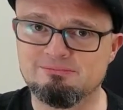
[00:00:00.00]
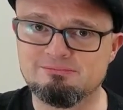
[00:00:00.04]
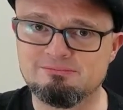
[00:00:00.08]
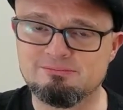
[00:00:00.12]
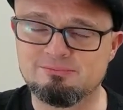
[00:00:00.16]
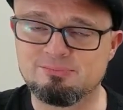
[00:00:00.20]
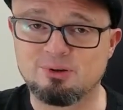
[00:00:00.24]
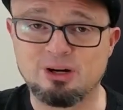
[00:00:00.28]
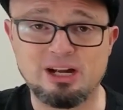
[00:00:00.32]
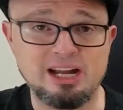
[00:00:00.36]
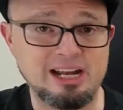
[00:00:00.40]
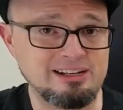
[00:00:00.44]

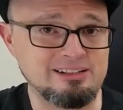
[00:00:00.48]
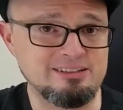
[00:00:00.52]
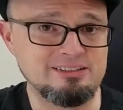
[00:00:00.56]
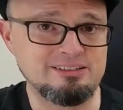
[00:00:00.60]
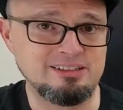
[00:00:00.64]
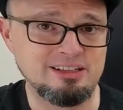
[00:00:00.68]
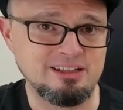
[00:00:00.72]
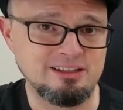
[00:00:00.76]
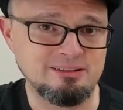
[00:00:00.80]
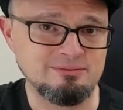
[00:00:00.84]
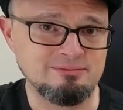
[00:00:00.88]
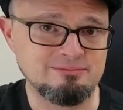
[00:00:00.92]

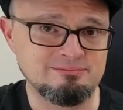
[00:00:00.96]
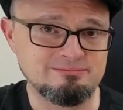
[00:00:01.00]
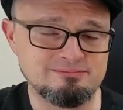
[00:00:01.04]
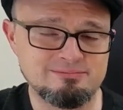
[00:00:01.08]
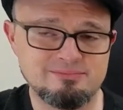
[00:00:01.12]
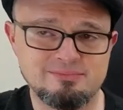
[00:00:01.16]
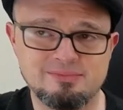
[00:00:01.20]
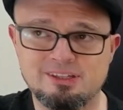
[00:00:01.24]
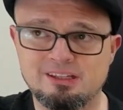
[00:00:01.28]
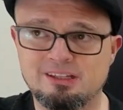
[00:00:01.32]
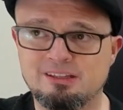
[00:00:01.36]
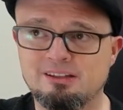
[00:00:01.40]
practicing
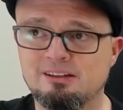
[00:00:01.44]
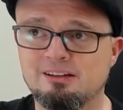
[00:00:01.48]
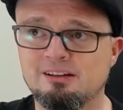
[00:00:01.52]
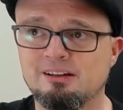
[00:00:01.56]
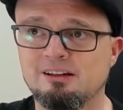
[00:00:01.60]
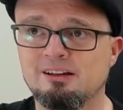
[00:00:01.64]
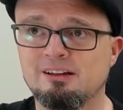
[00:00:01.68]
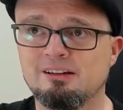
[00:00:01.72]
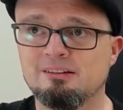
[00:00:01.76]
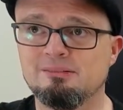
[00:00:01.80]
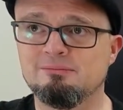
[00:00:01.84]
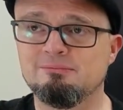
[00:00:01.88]

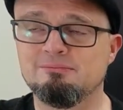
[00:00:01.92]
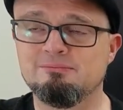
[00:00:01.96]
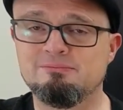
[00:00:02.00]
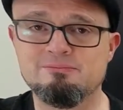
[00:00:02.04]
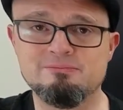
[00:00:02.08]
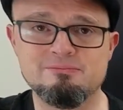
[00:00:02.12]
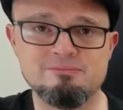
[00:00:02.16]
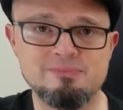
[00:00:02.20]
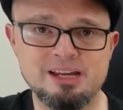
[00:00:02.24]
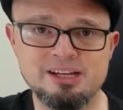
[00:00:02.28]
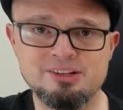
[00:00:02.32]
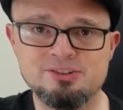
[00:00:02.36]

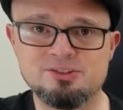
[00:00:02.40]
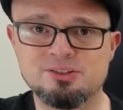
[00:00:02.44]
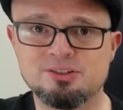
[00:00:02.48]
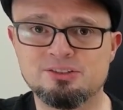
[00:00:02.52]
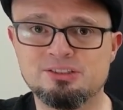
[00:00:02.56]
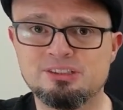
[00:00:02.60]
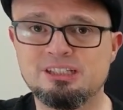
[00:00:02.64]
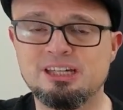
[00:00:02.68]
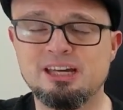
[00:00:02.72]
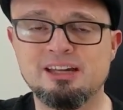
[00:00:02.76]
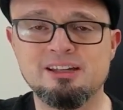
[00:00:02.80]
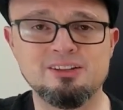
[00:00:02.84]
major
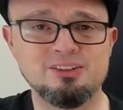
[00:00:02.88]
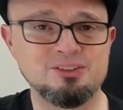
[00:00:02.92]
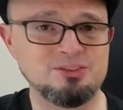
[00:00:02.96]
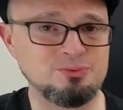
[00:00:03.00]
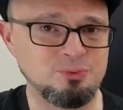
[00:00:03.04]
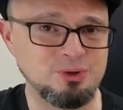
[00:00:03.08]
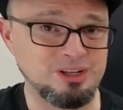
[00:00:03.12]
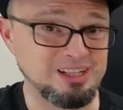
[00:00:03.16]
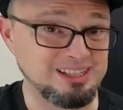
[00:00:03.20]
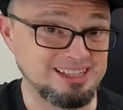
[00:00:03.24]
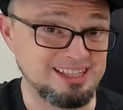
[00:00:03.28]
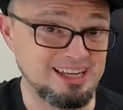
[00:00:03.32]
scales,
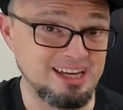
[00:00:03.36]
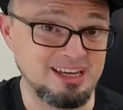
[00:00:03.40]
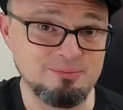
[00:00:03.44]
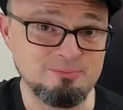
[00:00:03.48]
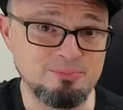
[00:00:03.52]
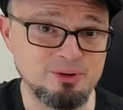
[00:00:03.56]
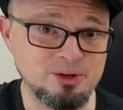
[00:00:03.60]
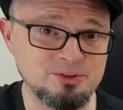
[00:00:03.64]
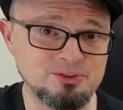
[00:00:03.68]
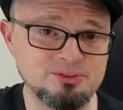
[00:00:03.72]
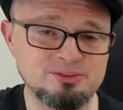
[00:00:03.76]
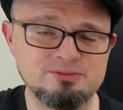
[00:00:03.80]
what a
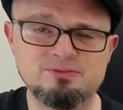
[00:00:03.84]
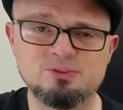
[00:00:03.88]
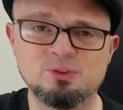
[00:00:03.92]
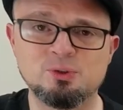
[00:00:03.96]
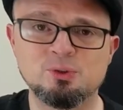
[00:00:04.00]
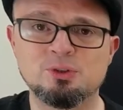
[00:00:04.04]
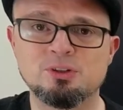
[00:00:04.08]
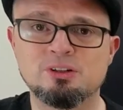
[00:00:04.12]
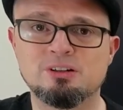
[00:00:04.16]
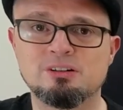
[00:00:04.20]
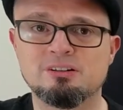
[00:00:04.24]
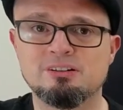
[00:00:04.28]
capo's
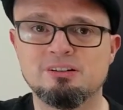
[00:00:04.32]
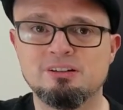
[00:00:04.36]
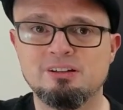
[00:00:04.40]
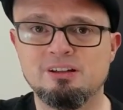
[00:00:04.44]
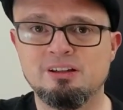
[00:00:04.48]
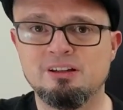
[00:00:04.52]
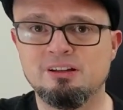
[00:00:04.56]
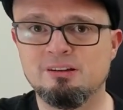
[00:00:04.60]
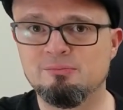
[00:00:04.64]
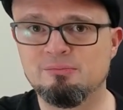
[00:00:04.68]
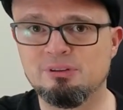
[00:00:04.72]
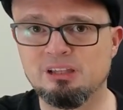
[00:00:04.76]
for,
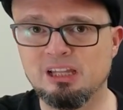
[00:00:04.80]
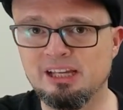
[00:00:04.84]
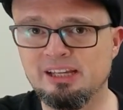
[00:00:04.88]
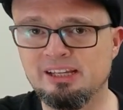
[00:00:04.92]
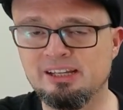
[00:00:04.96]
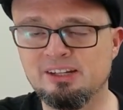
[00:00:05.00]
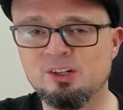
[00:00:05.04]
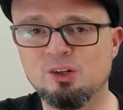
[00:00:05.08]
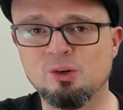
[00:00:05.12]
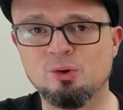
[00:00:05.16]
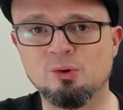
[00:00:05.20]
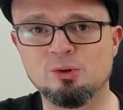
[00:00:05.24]

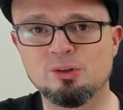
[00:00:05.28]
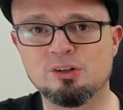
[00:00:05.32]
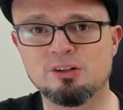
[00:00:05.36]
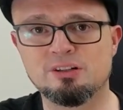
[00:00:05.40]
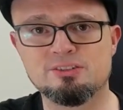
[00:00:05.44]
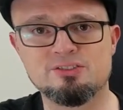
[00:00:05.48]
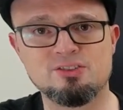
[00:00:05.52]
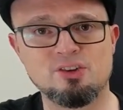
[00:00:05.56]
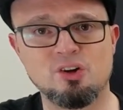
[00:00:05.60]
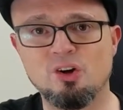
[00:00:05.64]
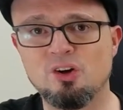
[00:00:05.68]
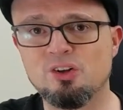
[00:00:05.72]
playing
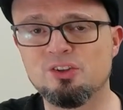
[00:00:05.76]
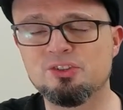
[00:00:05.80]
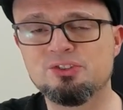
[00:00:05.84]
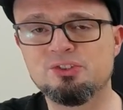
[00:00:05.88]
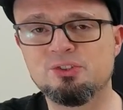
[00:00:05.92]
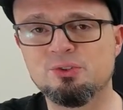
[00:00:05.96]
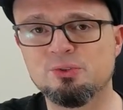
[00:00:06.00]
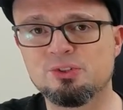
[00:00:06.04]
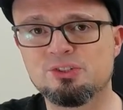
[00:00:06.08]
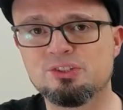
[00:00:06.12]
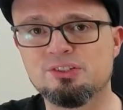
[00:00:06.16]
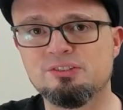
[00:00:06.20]
chords, all
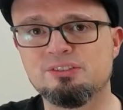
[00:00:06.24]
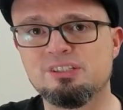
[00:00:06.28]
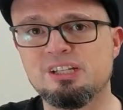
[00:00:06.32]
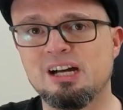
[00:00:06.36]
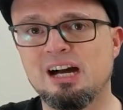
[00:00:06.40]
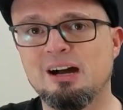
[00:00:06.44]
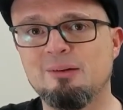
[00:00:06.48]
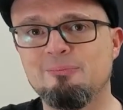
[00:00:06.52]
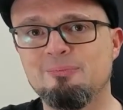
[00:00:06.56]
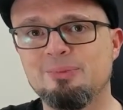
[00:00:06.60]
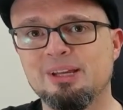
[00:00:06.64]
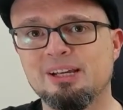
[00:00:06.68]
sorts of
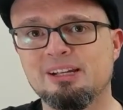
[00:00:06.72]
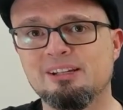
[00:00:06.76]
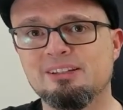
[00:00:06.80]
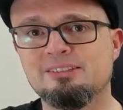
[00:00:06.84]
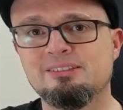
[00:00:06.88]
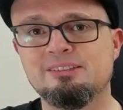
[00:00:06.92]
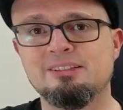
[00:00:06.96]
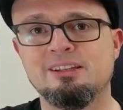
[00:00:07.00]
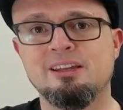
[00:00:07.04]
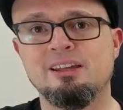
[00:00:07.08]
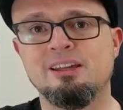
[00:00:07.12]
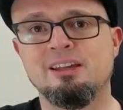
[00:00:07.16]

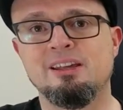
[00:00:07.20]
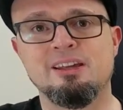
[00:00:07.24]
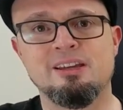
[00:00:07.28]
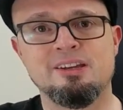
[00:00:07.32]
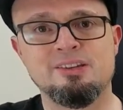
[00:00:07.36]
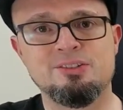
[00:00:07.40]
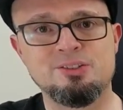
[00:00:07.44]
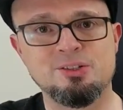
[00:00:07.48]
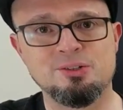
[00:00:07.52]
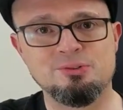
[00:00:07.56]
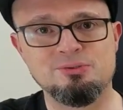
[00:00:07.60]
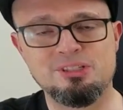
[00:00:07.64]
topics.
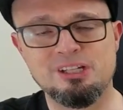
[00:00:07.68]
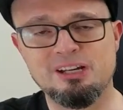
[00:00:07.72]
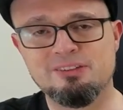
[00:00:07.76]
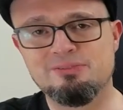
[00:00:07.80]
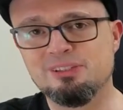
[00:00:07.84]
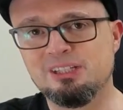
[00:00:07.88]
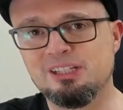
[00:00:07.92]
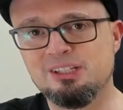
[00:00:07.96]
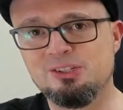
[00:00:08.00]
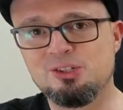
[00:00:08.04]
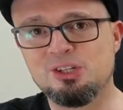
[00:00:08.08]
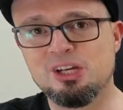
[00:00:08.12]
So
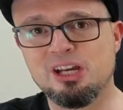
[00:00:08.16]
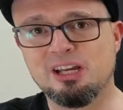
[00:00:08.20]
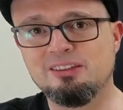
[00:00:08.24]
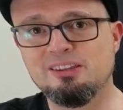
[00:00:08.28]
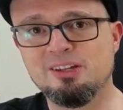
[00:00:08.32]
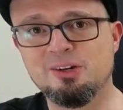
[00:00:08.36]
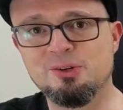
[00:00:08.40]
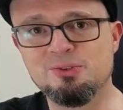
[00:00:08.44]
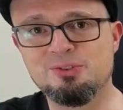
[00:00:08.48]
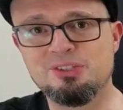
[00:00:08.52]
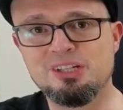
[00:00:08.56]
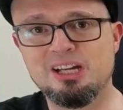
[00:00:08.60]
definitely check
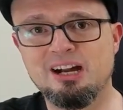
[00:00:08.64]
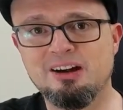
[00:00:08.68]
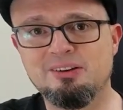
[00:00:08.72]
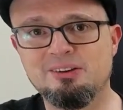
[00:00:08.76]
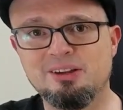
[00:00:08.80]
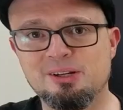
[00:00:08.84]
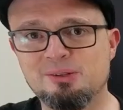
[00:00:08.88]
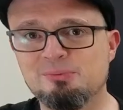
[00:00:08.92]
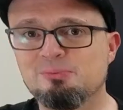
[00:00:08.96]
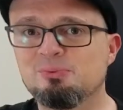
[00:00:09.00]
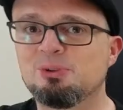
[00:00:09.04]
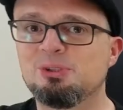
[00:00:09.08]
those out.
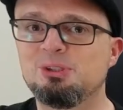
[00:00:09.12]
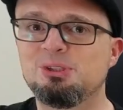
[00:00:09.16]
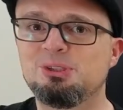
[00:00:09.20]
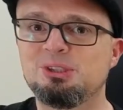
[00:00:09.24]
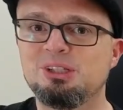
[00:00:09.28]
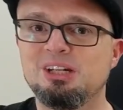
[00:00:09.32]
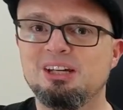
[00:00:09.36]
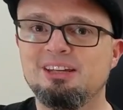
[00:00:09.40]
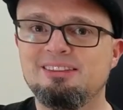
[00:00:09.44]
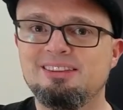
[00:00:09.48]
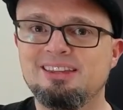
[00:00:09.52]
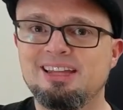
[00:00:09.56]
I'd
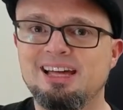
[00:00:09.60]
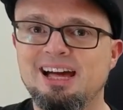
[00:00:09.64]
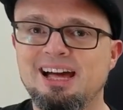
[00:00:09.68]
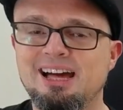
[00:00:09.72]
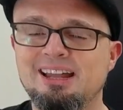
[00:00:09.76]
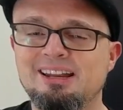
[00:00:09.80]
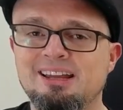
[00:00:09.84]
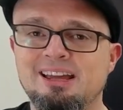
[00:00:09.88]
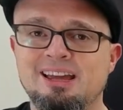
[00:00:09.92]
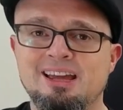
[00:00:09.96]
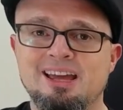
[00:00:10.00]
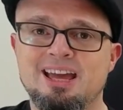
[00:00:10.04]
appreciate
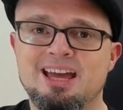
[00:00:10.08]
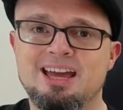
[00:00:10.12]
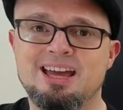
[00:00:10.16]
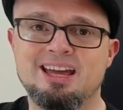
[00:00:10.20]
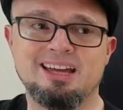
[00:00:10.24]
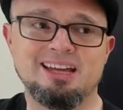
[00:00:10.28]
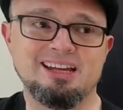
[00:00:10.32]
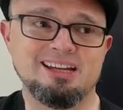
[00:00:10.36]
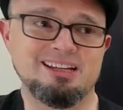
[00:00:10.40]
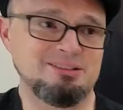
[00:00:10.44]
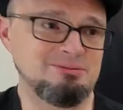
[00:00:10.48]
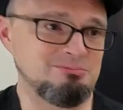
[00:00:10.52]
that.
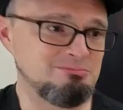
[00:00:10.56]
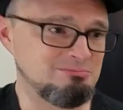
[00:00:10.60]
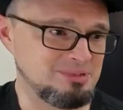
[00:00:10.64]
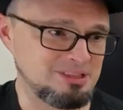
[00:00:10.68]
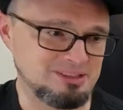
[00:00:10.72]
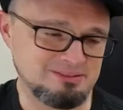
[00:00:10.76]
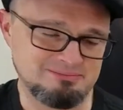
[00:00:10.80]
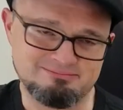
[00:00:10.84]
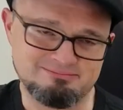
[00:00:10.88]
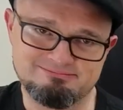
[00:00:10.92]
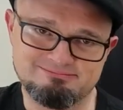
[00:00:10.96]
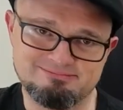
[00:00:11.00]
And
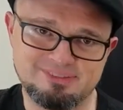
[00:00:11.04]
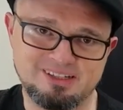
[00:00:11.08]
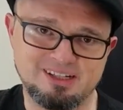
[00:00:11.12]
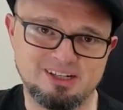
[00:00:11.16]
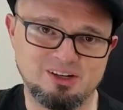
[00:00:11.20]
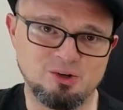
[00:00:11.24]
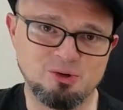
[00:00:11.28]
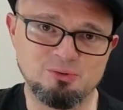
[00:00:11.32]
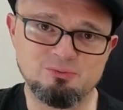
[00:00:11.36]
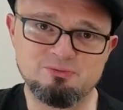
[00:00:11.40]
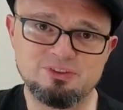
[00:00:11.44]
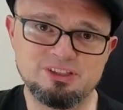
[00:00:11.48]

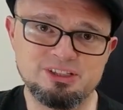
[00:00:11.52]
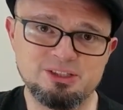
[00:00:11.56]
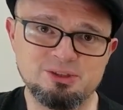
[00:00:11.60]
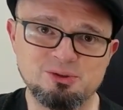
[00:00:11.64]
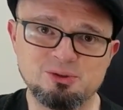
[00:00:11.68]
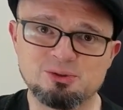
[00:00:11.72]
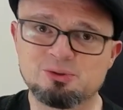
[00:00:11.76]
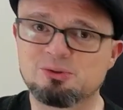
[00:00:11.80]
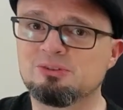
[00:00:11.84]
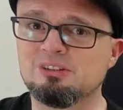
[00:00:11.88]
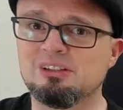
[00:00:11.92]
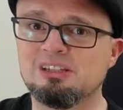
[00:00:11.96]
hopefully you'll
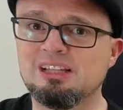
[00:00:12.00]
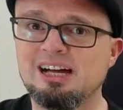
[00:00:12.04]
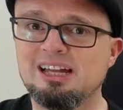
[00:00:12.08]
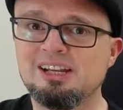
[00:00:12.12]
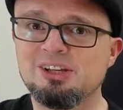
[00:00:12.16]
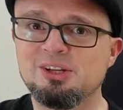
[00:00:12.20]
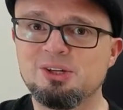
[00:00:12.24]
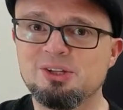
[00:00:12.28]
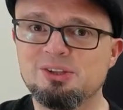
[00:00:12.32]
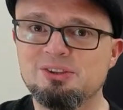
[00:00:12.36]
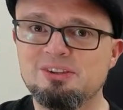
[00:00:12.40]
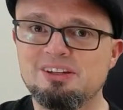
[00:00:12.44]
learn a lot
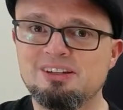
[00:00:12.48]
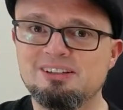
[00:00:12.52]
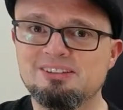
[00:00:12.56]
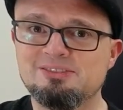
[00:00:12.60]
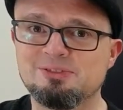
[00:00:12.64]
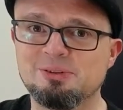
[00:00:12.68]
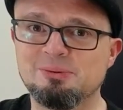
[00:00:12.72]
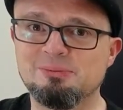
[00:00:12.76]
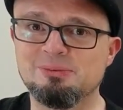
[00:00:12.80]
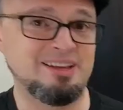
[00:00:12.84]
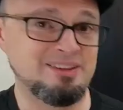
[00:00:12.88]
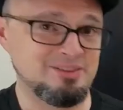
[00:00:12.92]
of good things
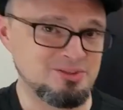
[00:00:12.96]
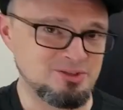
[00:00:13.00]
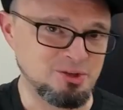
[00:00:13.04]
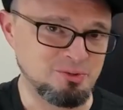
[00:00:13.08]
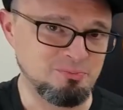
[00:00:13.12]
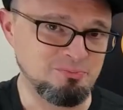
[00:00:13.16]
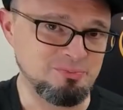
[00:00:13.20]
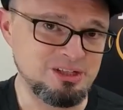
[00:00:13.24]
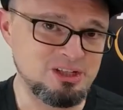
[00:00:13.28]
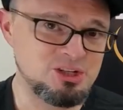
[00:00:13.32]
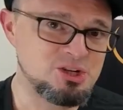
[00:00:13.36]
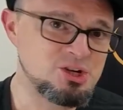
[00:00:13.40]
from it. So
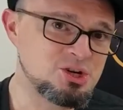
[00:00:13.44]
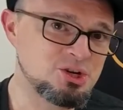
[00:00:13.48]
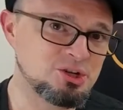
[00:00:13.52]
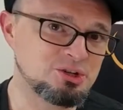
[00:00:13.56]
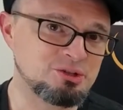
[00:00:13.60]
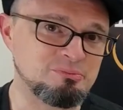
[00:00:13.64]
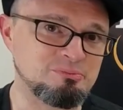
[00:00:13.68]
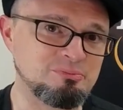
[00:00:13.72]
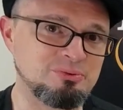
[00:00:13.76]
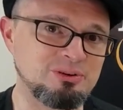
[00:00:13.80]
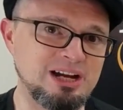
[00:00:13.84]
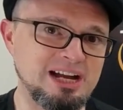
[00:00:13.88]
be sure
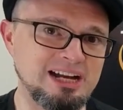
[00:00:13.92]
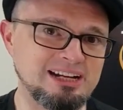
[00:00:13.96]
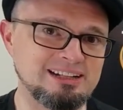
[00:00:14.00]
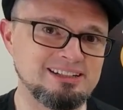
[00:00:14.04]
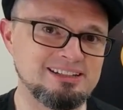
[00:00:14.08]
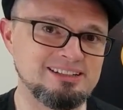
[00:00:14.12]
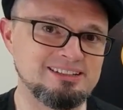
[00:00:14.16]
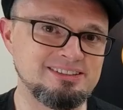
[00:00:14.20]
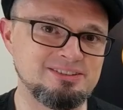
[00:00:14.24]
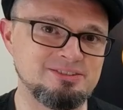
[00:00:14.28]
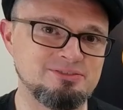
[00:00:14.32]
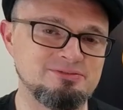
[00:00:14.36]
to
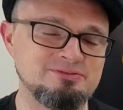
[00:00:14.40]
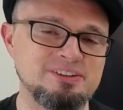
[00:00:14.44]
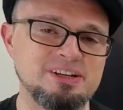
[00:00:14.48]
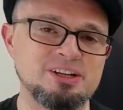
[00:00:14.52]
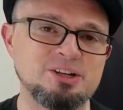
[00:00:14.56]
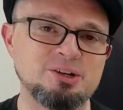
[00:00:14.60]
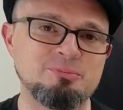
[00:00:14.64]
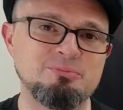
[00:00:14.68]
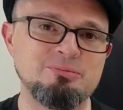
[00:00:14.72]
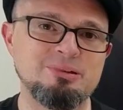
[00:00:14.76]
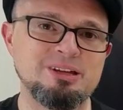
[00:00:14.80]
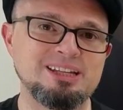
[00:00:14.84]
practice the
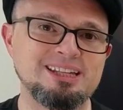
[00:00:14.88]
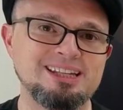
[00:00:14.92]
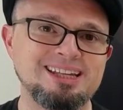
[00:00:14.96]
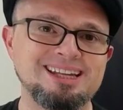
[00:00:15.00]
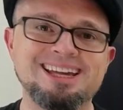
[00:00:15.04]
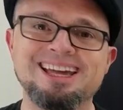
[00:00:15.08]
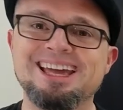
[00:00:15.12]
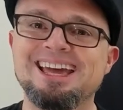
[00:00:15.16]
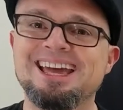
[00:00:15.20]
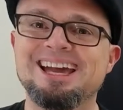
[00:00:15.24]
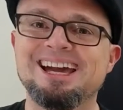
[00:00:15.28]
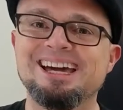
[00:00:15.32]
finger
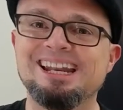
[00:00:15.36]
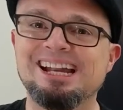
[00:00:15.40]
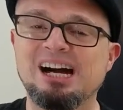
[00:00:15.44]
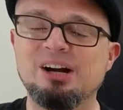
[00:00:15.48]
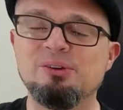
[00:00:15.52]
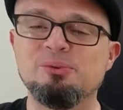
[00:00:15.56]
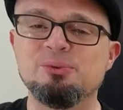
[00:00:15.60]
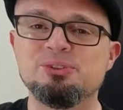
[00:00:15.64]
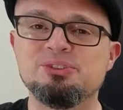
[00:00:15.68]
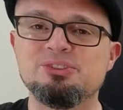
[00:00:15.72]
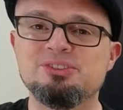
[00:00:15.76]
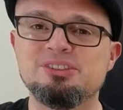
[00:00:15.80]
picking, and I
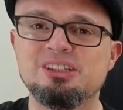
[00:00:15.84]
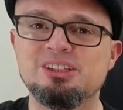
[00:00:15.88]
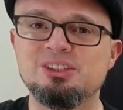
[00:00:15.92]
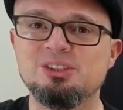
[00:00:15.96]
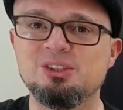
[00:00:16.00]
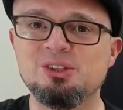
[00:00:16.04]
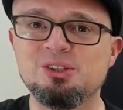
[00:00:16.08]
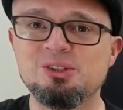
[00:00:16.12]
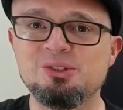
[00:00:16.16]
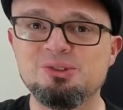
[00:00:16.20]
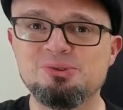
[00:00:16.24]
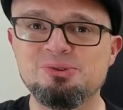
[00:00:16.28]
will see
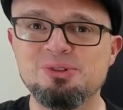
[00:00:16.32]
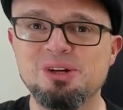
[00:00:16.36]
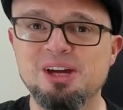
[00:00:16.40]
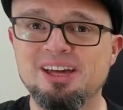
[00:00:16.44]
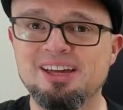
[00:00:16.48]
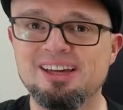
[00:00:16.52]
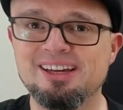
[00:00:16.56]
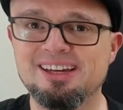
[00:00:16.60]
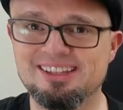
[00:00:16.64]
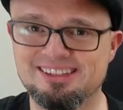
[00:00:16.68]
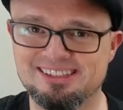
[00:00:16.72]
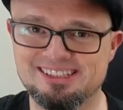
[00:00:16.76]
you
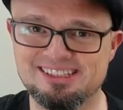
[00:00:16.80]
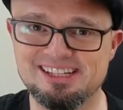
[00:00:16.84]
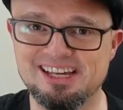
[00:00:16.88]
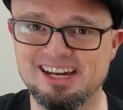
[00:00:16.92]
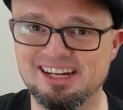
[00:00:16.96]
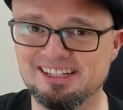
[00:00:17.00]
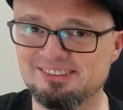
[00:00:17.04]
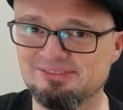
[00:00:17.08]
in the next